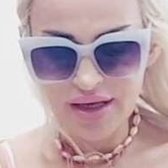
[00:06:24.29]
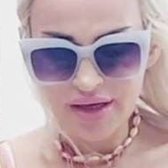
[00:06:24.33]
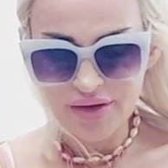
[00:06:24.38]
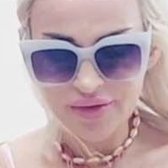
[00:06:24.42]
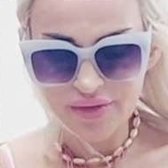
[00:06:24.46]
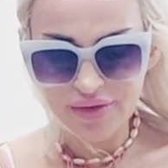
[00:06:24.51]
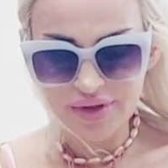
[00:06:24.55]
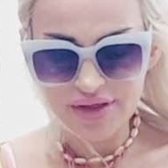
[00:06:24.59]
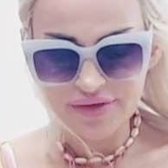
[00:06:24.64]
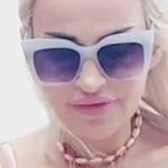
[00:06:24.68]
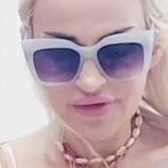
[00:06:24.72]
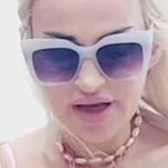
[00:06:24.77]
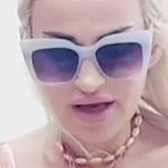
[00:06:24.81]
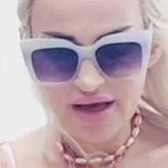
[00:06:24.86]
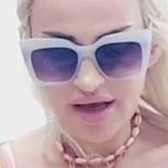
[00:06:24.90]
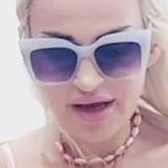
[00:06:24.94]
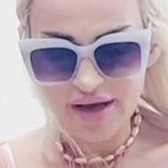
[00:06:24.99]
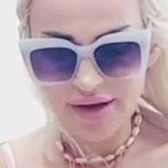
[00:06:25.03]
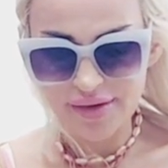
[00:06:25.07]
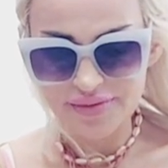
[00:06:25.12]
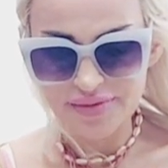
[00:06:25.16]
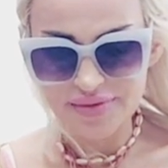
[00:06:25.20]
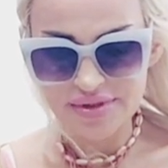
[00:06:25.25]
Queen of
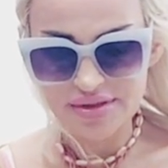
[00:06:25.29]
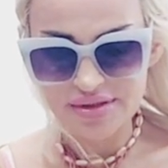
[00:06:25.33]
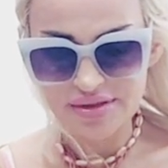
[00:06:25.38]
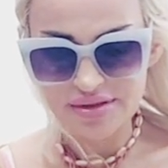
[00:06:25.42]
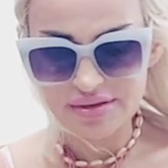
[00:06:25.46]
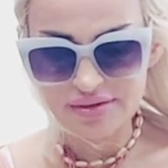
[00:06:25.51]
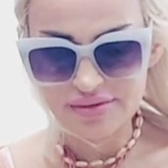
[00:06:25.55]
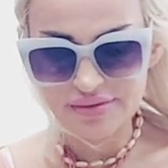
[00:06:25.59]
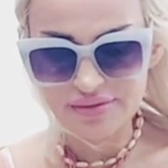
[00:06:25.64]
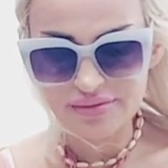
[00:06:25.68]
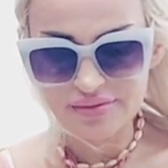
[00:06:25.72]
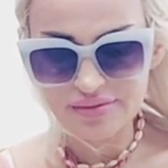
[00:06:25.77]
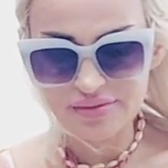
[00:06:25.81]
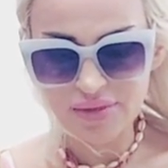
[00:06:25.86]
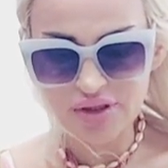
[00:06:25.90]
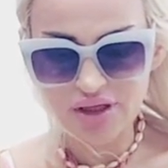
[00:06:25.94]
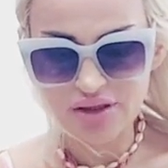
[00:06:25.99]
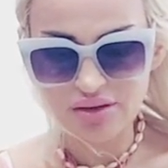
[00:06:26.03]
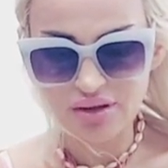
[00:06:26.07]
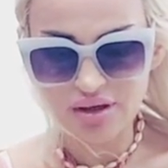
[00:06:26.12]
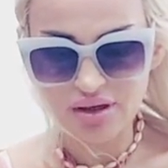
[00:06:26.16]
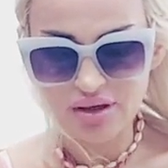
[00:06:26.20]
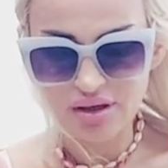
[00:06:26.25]
Cups.
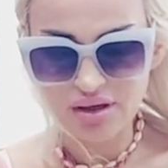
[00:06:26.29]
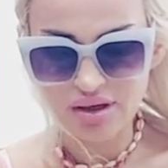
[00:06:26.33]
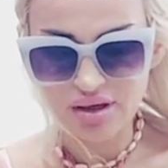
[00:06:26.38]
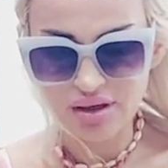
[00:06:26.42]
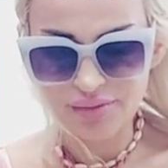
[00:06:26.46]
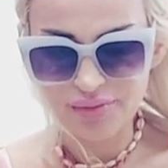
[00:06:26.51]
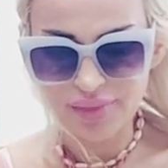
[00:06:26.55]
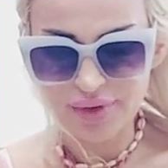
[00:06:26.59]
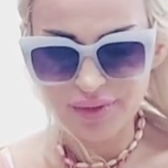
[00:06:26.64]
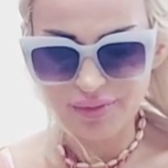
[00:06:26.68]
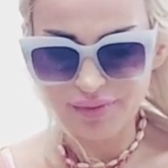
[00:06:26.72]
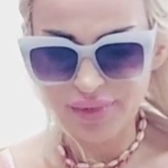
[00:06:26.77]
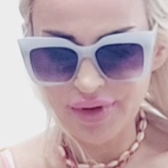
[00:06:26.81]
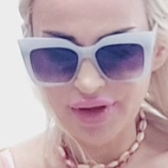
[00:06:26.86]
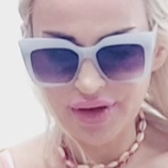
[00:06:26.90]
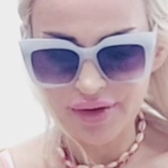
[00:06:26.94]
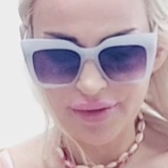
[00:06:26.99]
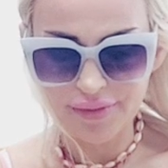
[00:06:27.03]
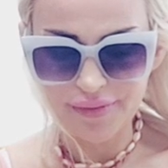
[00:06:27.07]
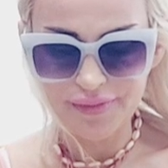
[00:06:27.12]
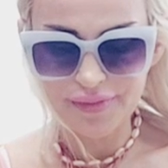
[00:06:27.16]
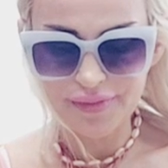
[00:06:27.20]
Aw, Bibu.